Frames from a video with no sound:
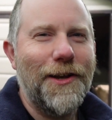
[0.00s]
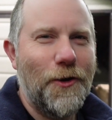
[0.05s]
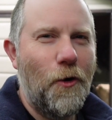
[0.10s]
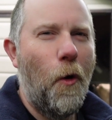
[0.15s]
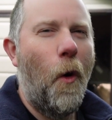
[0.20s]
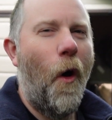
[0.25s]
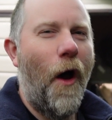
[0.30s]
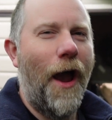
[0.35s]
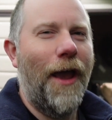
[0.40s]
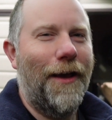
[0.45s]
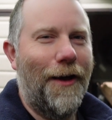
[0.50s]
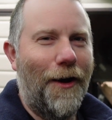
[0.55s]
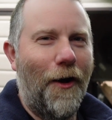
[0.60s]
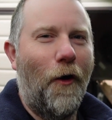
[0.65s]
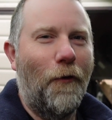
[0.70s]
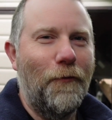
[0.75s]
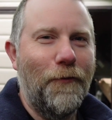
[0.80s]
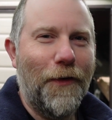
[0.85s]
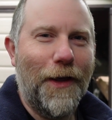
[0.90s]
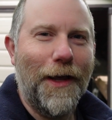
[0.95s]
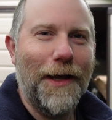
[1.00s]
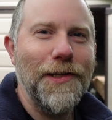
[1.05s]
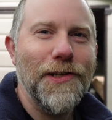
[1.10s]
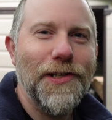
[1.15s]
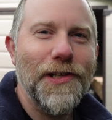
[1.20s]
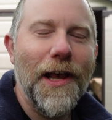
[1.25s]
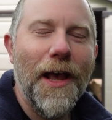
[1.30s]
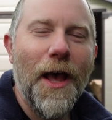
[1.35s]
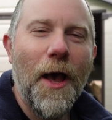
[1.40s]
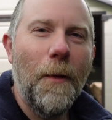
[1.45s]
quite
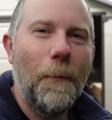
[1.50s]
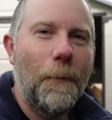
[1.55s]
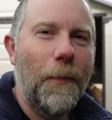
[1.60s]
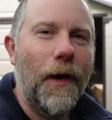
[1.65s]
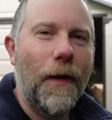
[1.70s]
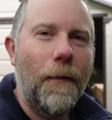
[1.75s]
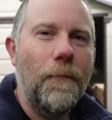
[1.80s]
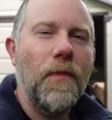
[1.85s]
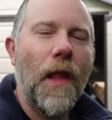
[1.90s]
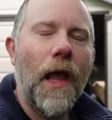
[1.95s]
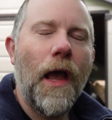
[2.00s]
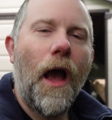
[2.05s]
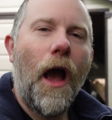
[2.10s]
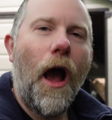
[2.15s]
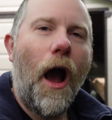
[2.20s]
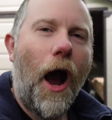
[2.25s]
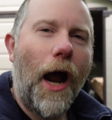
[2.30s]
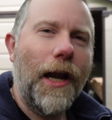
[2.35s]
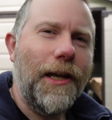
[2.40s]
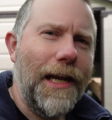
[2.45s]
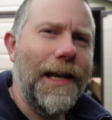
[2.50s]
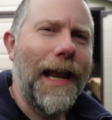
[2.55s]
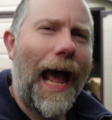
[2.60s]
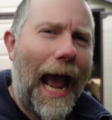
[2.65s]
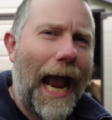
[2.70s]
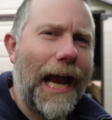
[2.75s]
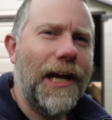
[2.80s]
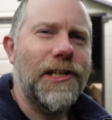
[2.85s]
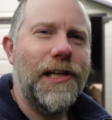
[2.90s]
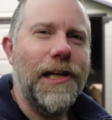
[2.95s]
obvious, but I didn't
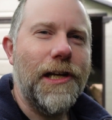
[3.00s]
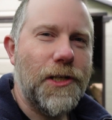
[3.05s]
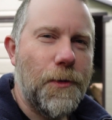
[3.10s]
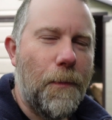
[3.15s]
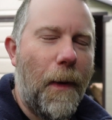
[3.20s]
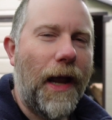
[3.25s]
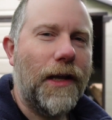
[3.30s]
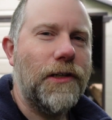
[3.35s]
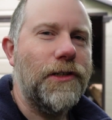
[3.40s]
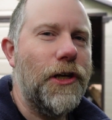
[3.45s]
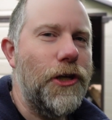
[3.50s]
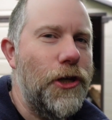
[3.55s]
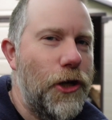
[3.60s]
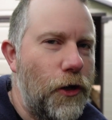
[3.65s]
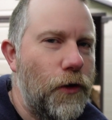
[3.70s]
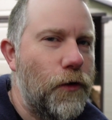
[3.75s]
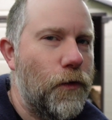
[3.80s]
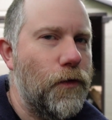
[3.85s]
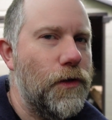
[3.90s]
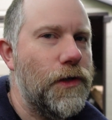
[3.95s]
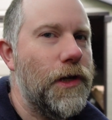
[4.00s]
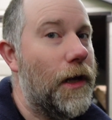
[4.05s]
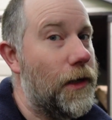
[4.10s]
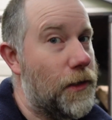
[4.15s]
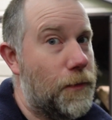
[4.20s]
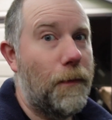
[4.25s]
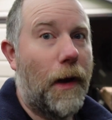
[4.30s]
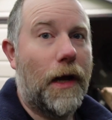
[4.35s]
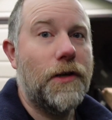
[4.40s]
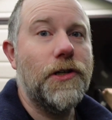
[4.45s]
actually expect to use
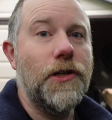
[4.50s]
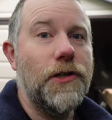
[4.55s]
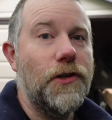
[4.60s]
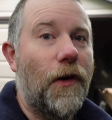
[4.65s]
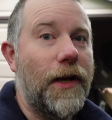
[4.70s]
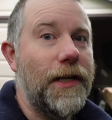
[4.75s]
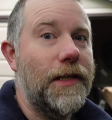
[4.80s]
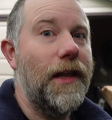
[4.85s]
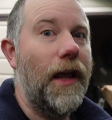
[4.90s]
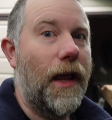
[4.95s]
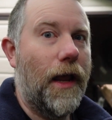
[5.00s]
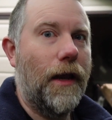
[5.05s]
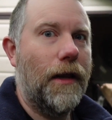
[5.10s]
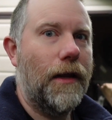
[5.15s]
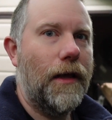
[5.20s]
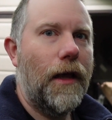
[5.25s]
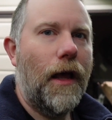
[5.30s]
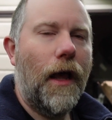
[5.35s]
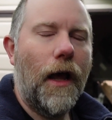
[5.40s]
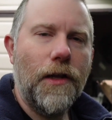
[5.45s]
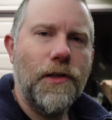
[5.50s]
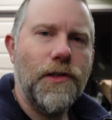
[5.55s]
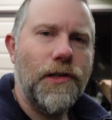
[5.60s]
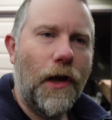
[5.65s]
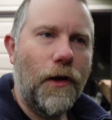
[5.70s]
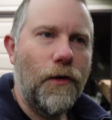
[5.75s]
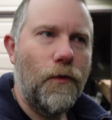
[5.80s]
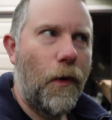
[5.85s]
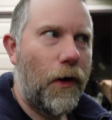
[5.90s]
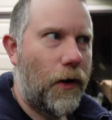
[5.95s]
as much as I did. And
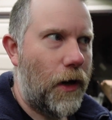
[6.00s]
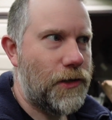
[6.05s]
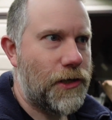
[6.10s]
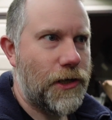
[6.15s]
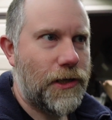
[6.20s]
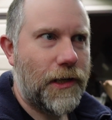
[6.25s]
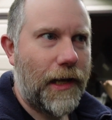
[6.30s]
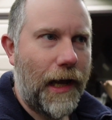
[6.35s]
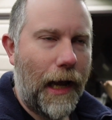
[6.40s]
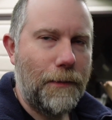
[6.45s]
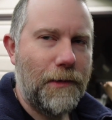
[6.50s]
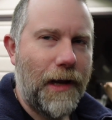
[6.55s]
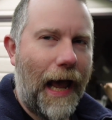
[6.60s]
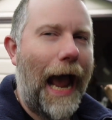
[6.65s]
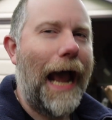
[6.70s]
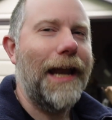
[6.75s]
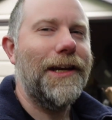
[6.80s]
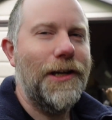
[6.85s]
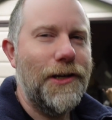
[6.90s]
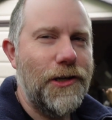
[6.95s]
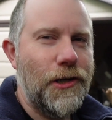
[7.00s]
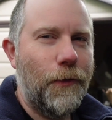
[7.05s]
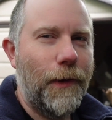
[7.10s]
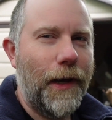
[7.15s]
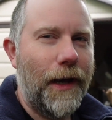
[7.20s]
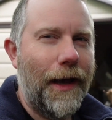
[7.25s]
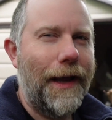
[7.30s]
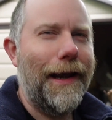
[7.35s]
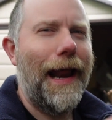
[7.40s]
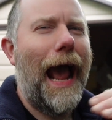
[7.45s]
so when I just kept adding to
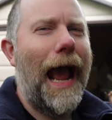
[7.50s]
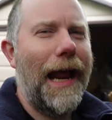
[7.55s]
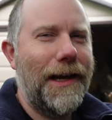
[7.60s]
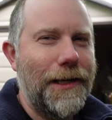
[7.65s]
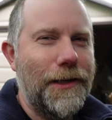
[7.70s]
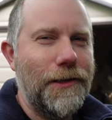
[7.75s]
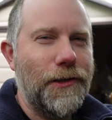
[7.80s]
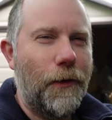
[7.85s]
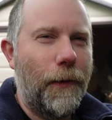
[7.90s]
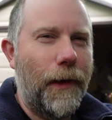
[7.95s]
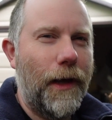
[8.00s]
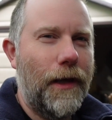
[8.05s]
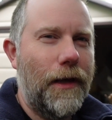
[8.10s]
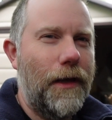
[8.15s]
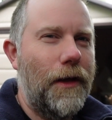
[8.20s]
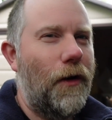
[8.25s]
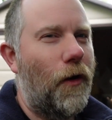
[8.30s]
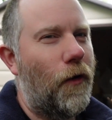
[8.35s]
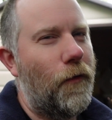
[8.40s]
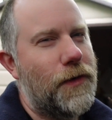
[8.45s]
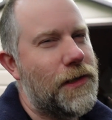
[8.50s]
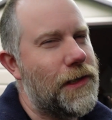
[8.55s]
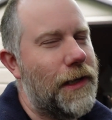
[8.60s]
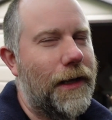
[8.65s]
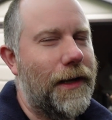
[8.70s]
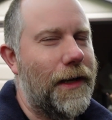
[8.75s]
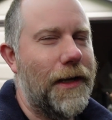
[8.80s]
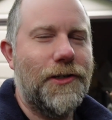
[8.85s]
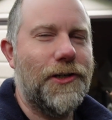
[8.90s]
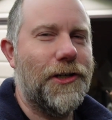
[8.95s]
it and adding to it,
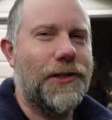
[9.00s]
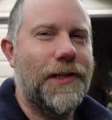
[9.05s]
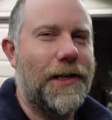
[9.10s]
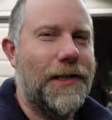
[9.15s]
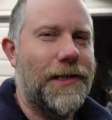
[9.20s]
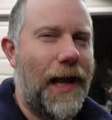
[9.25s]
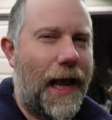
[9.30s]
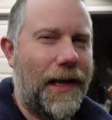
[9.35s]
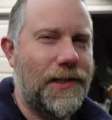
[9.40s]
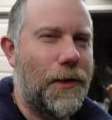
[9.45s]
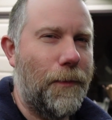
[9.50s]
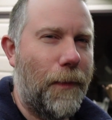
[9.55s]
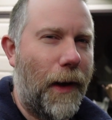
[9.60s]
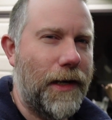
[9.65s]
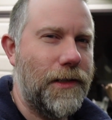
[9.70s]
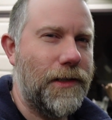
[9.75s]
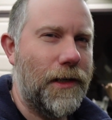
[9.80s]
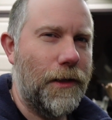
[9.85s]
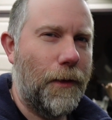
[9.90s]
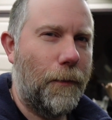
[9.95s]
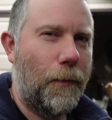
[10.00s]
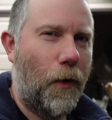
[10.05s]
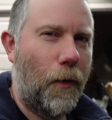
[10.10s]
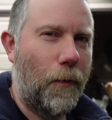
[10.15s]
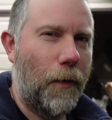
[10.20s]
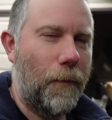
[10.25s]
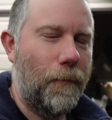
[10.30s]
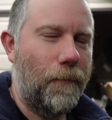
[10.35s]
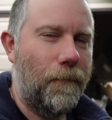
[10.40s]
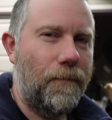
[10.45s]
obviously it just exacerbated the
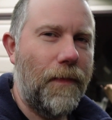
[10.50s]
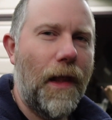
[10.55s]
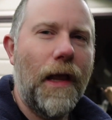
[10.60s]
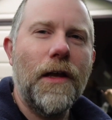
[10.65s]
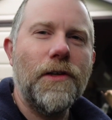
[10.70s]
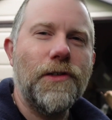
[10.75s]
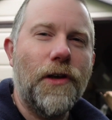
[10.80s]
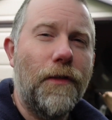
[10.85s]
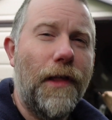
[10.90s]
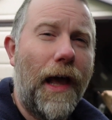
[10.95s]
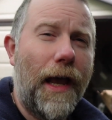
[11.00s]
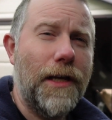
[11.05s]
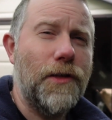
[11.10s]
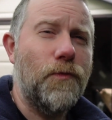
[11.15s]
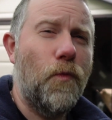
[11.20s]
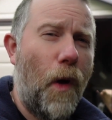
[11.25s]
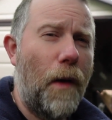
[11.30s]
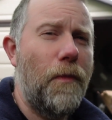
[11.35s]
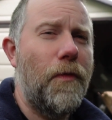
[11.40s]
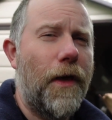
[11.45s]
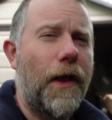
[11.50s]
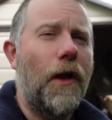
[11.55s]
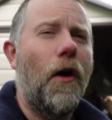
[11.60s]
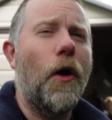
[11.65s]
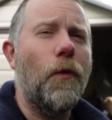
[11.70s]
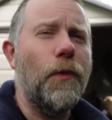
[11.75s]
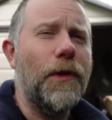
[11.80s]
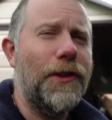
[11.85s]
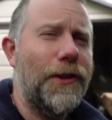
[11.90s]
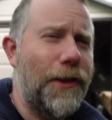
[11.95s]
problem. So that is one thing I
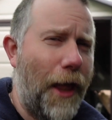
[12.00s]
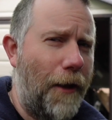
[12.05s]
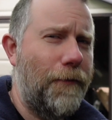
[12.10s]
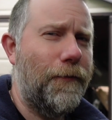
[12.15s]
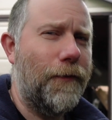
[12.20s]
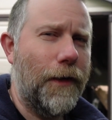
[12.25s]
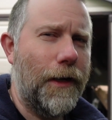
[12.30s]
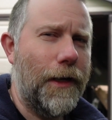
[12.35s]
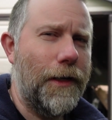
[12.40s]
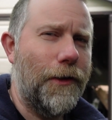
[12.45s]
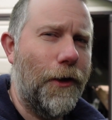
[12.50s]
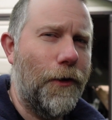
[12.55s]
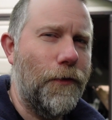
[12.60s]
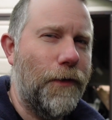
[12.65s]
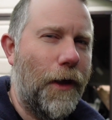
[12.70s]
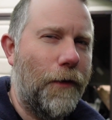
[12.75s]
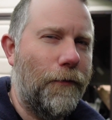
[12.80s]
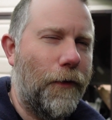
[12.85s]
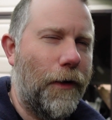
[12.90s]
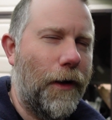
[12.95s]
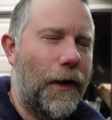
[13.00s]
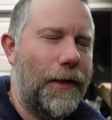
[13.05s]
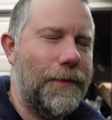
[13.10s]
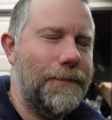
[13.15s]
would definitely do differently.